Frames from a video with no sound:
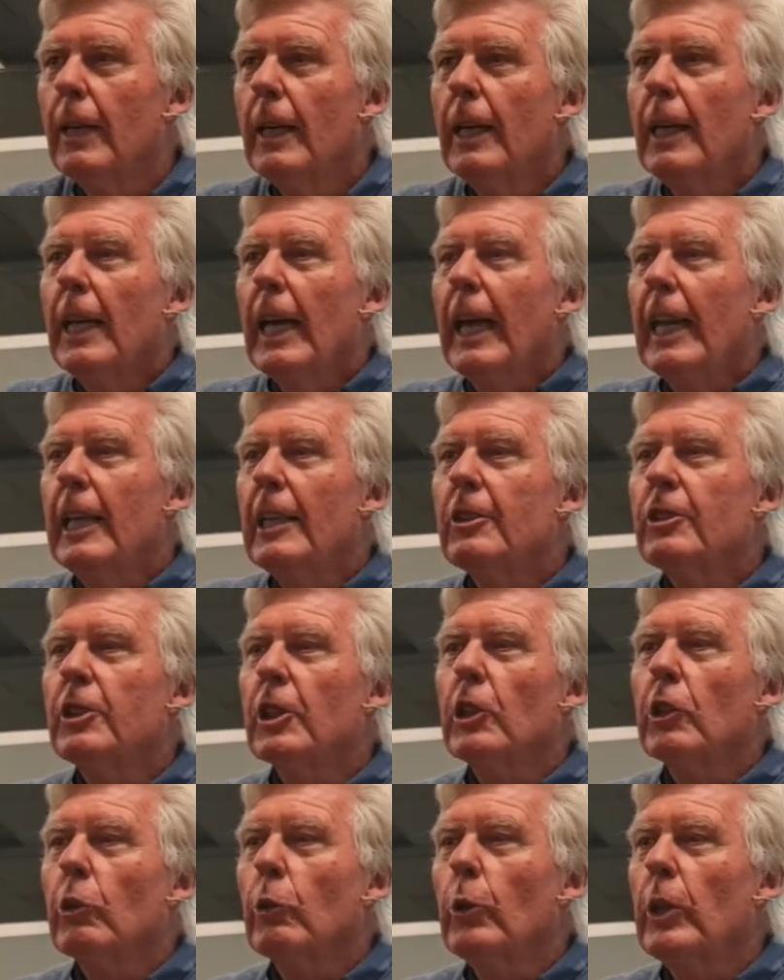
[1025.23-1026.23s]
And his
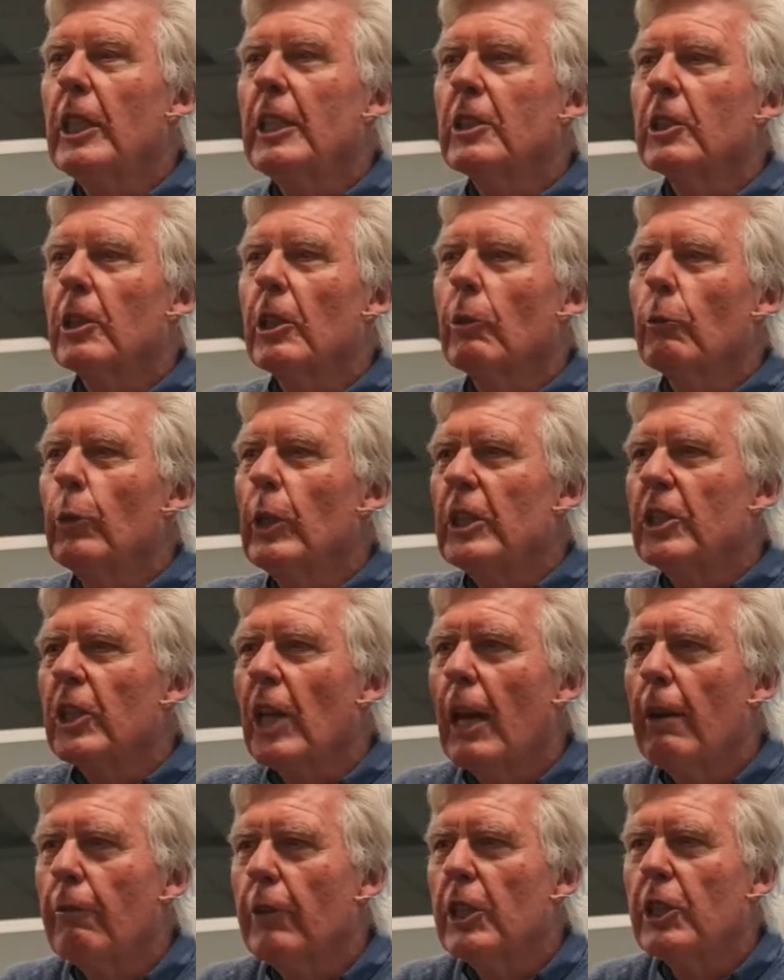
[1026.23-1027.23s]
decree is going to reach
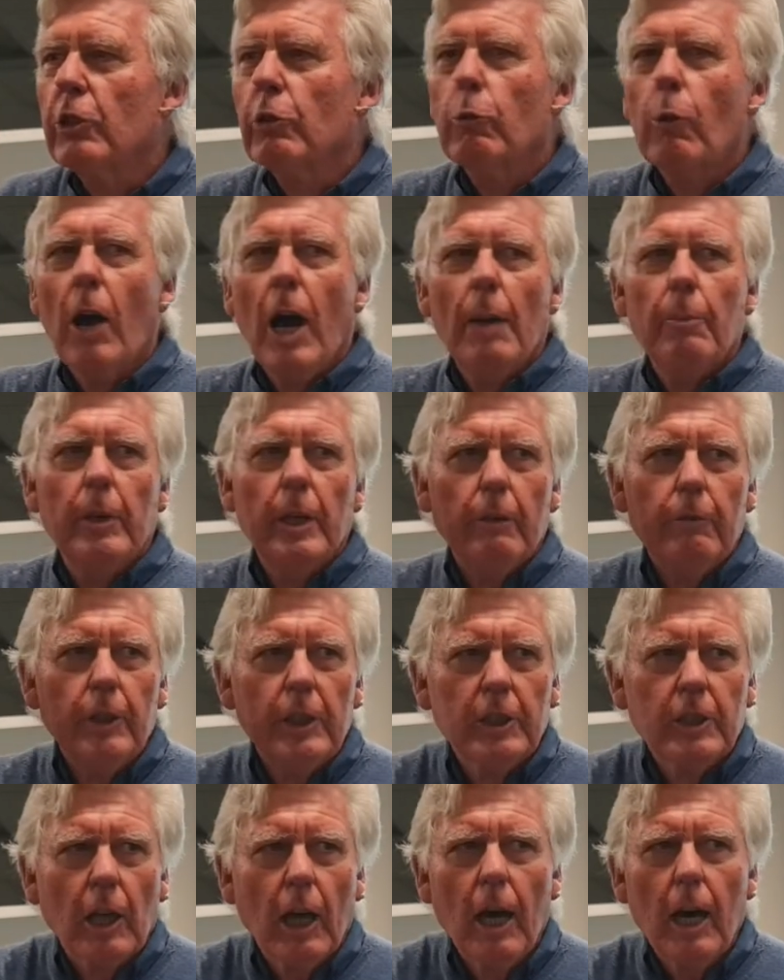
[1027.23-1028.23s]
every tribe and every
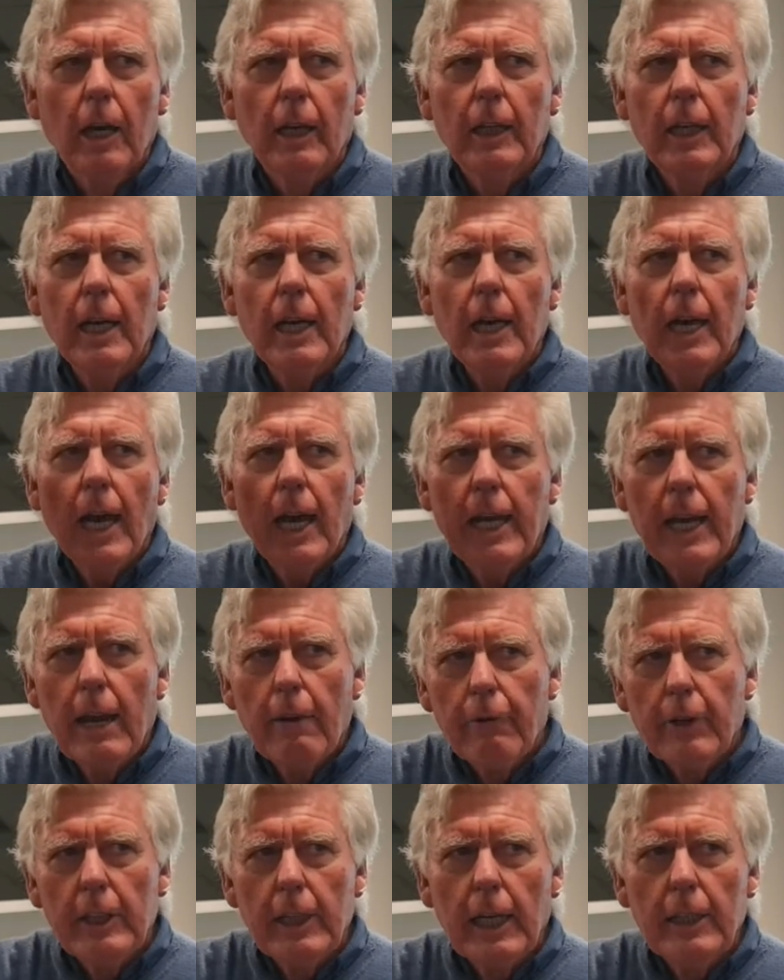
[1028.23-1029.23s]
tongue and
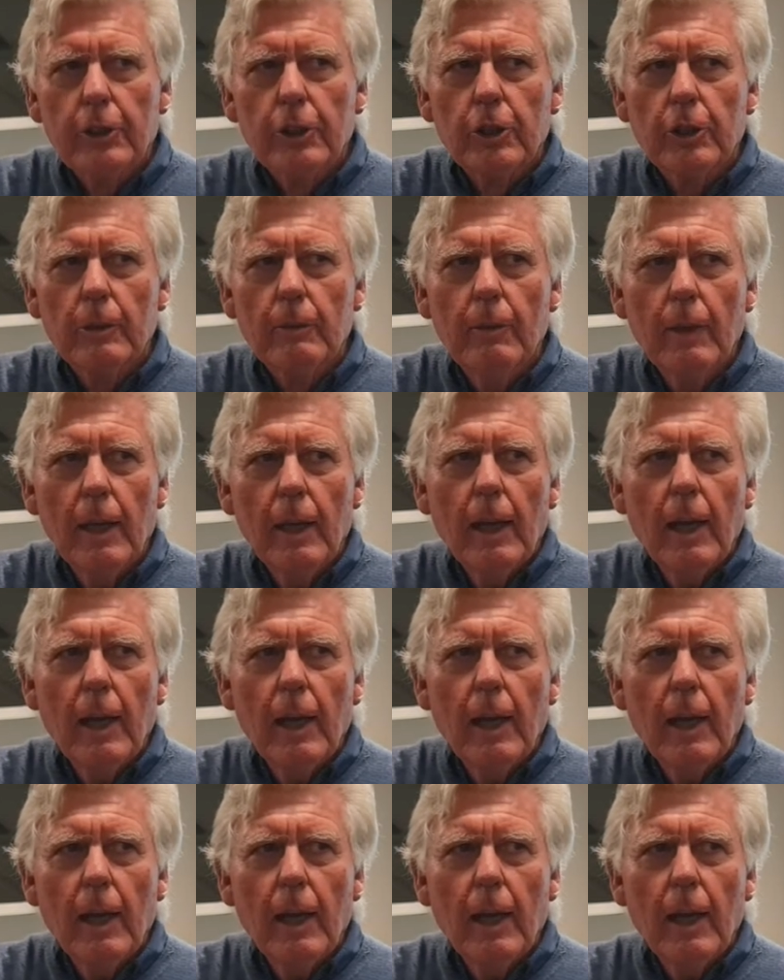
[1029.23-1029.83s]
every nation.